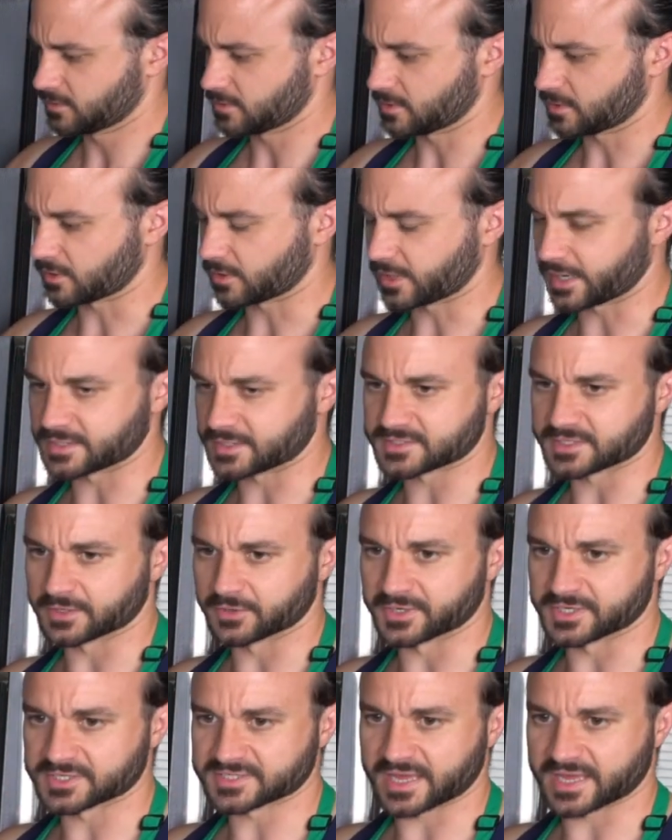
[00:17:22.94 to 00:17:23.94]
All right,
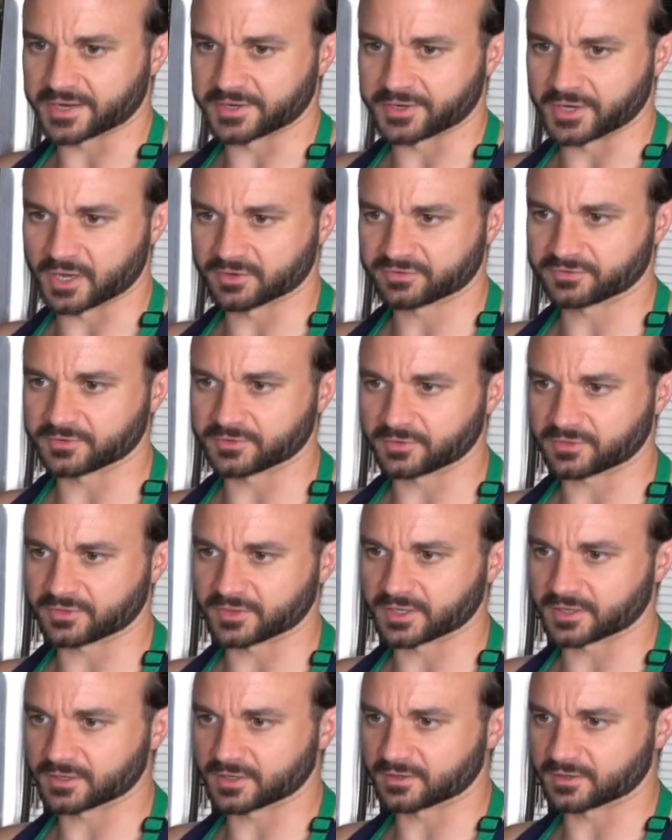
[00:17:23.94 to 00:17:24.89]
Dylan, is that enough? You think